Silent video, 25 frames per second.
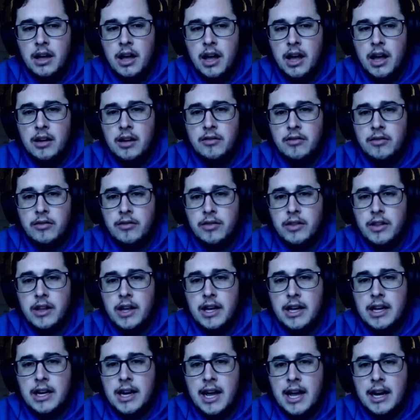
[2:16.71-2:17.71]
of the
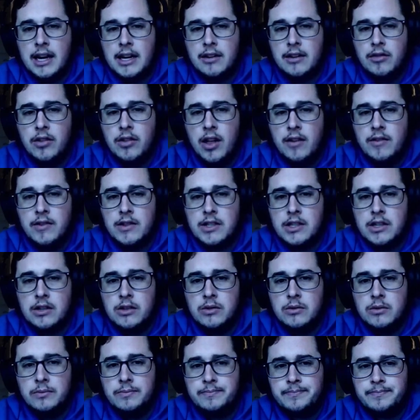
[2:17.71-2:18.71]
inactive lava
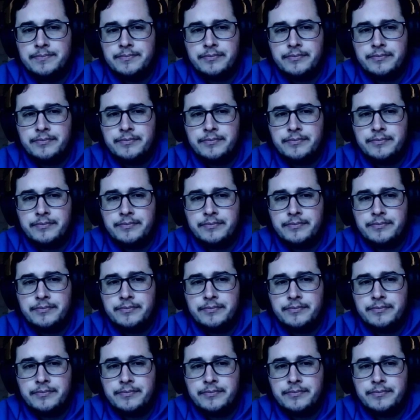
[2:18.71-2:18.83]
zone,